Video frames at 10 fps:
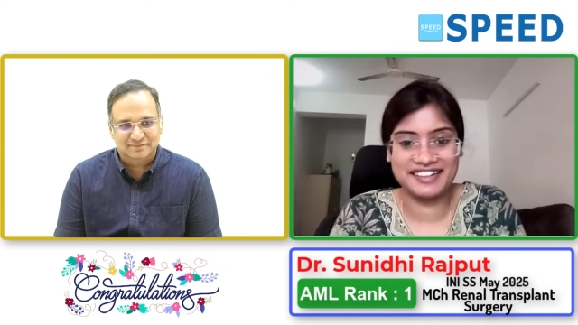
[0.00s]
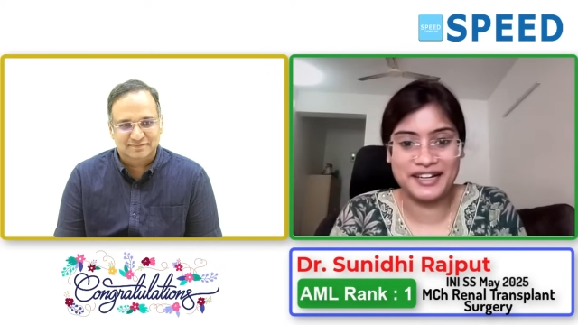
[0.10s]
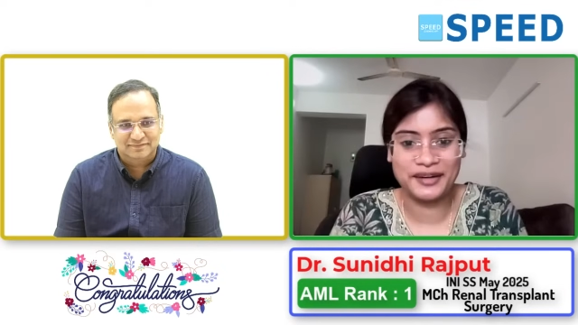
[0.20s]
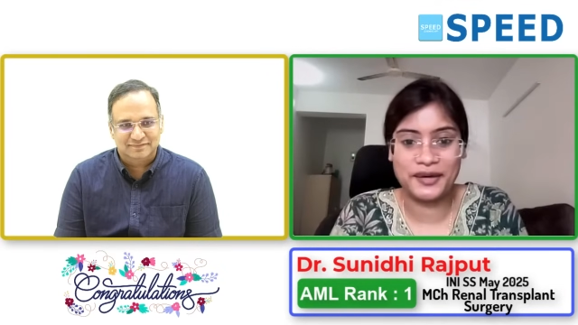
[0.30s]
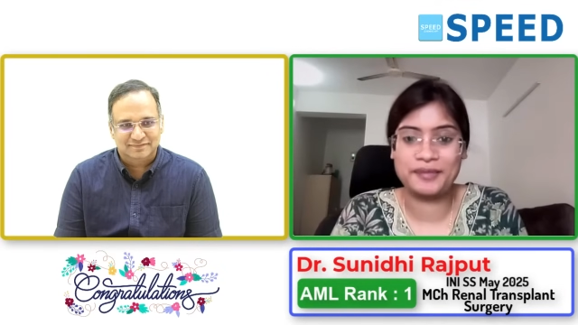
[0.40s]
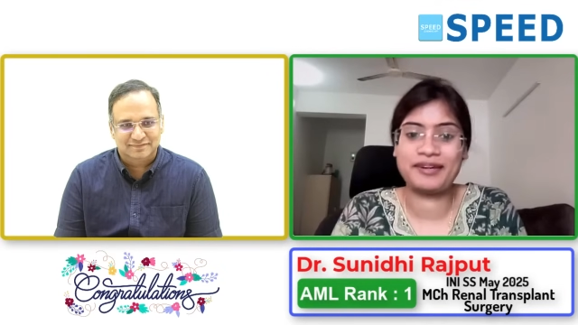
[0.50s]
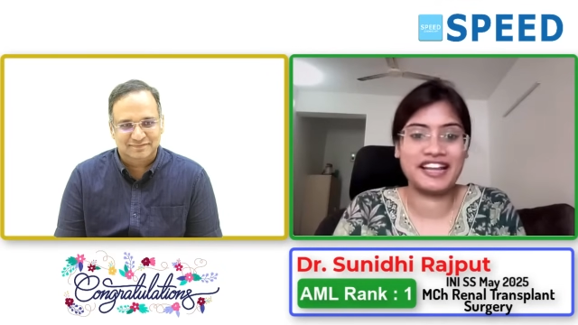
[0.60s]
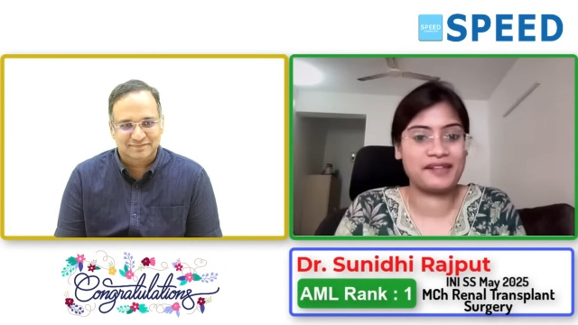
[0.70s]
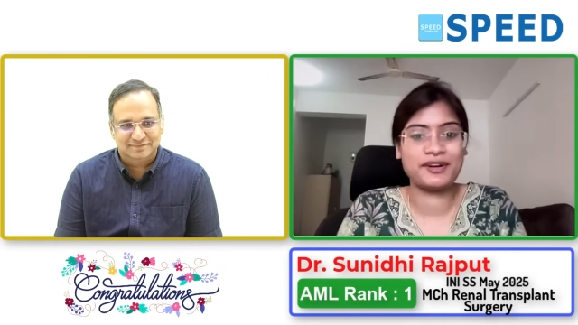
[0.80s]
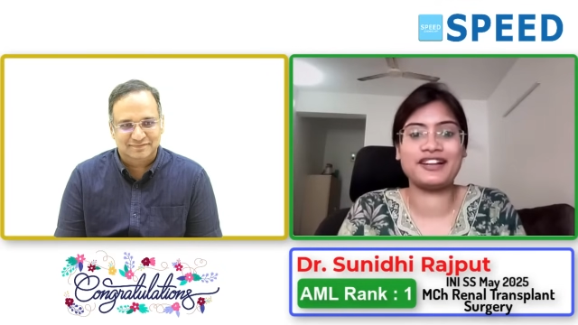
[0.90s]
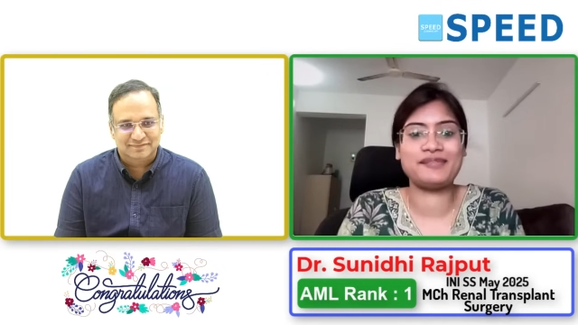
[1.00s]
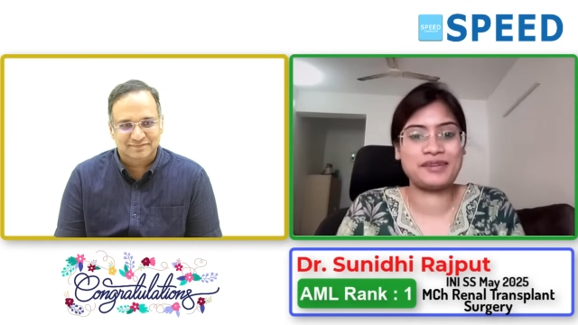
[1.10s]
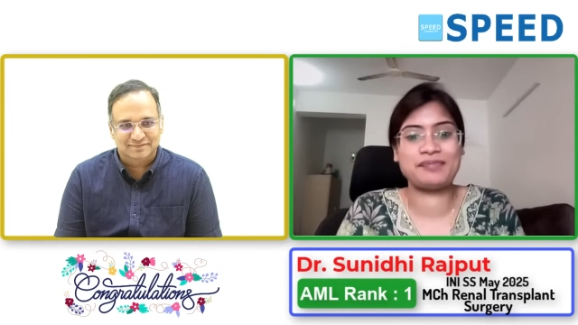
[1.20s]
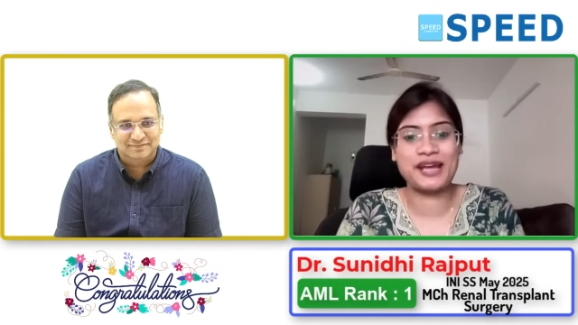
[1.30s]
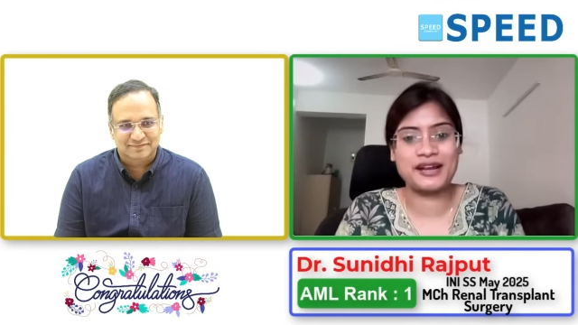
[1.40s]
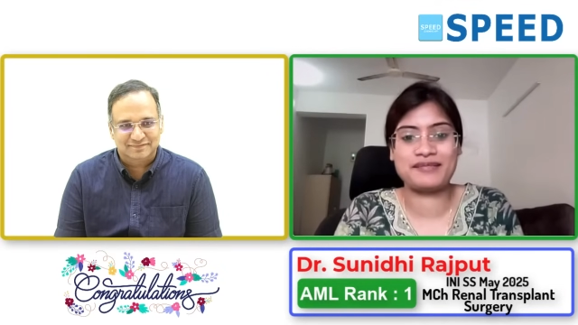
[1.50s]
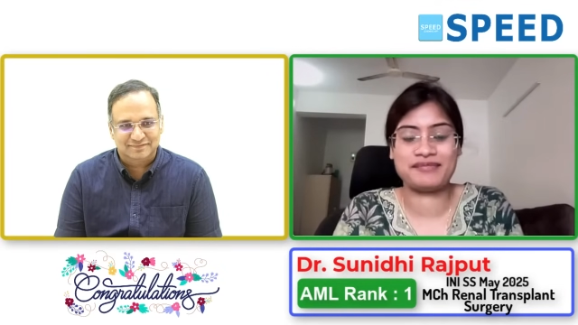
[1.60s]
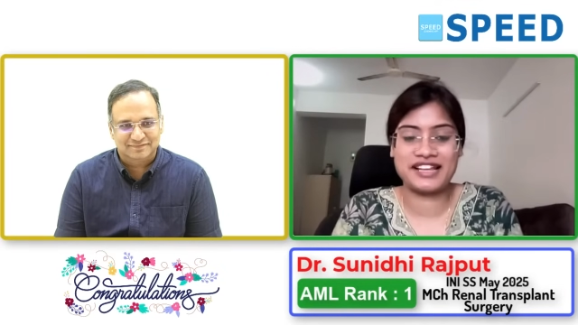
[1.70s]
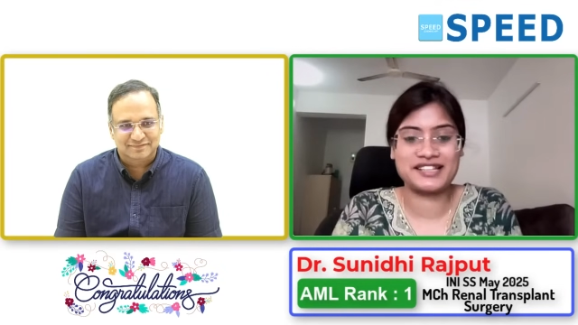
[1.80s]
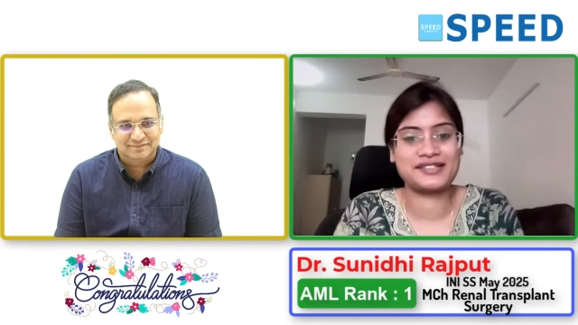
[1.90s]
Speaker 1: later on. But I'm gonna prepare
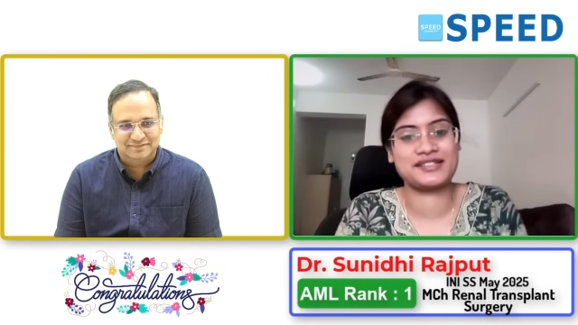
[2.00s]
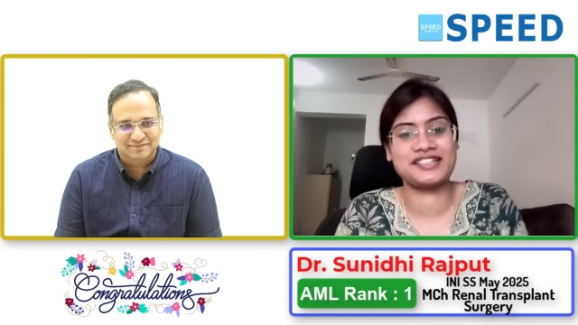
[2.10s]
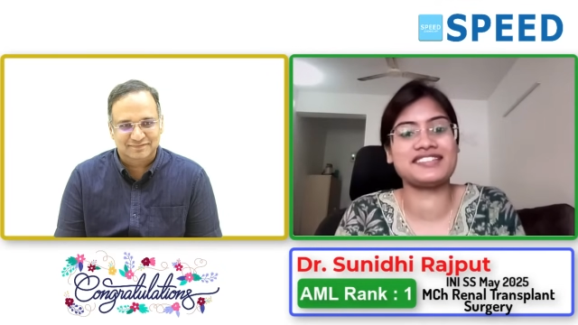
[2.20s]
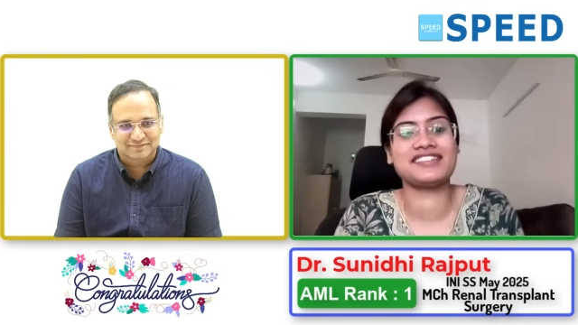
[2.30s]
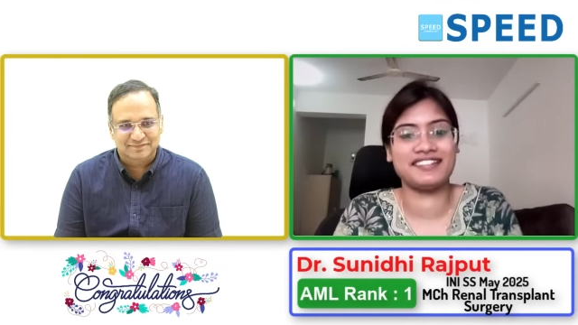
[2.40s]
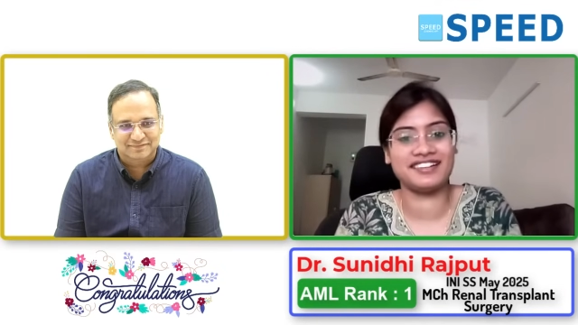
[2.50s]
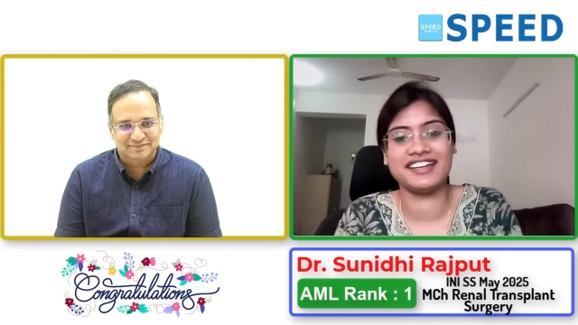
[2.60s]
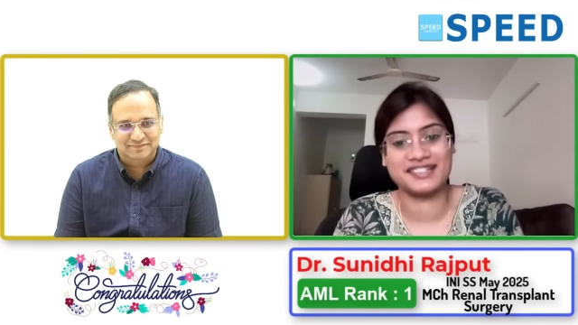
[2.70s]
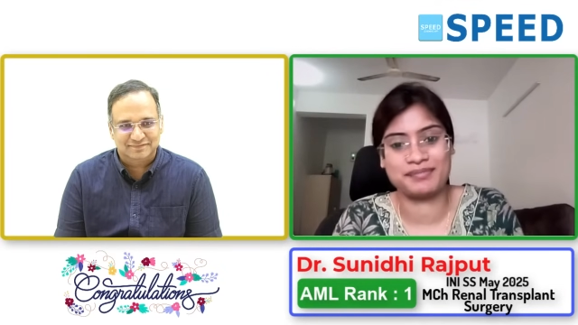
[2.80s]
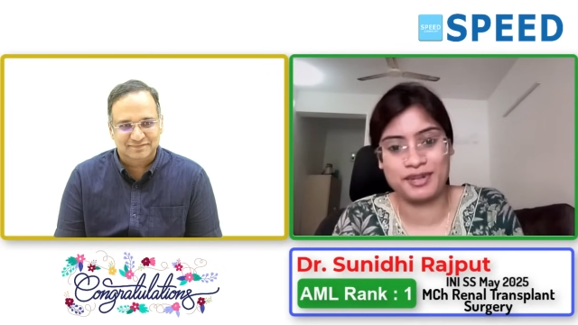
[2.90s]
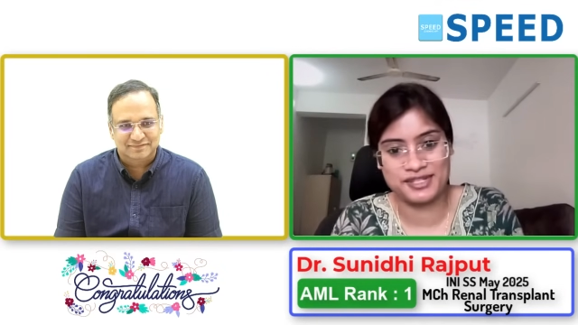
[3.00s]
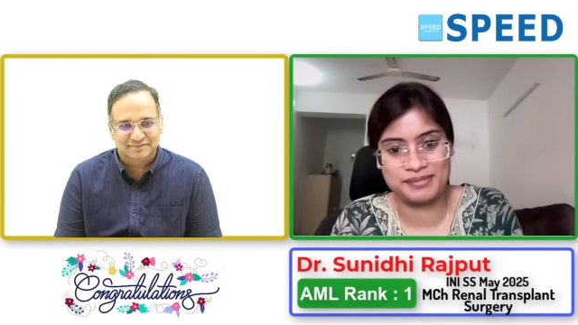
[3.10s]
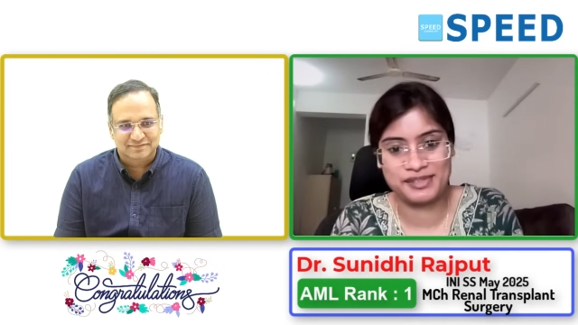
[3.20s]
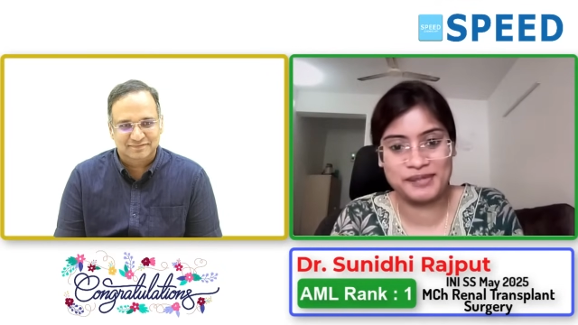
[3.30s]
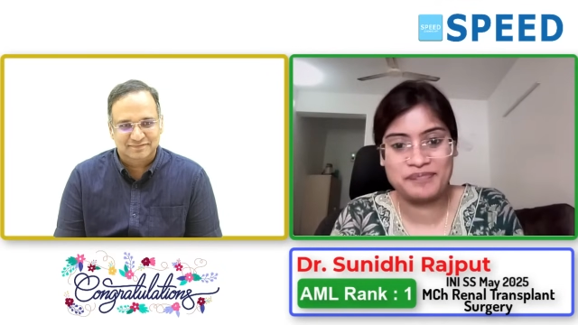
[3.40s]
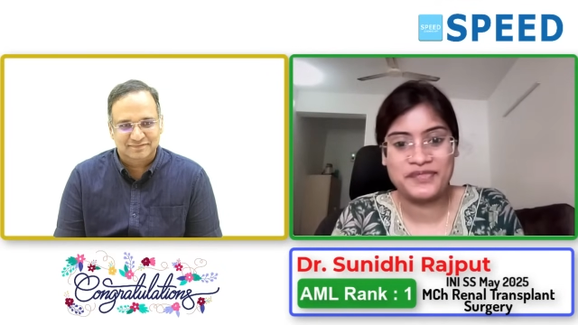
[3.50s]
as sincerely as possible.